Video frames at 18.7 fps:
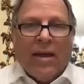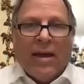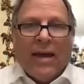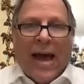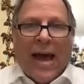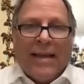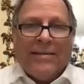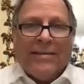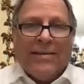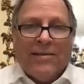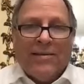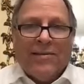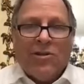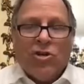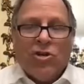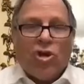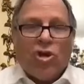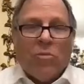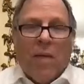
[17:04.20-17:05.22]

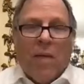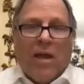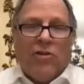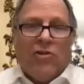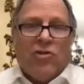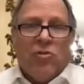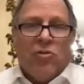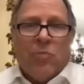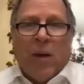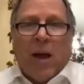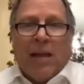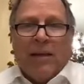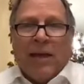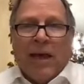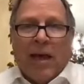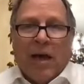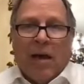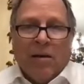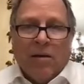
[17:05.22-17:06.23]
Chatas, shemetsu
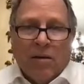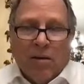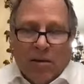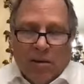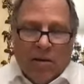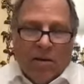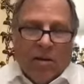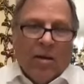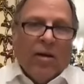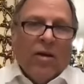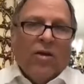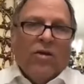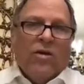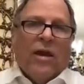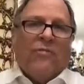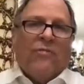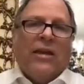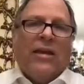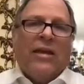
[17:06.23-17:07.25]
balea,
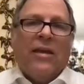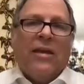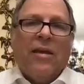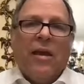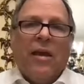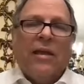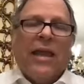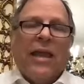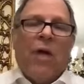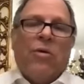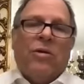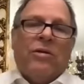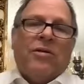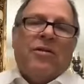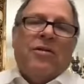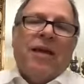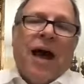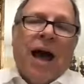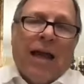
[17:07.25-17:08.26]
you have to allow it
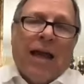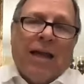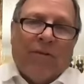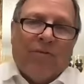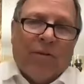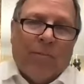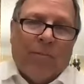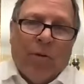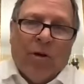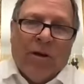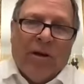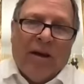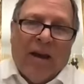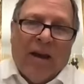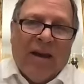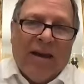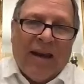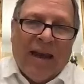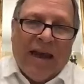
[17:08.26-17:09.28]
to die. You have to put it
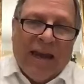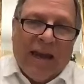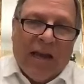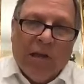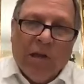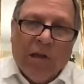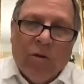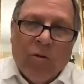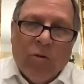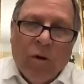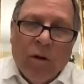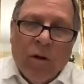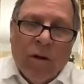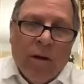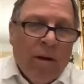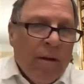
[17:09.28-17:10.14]
in an igloo.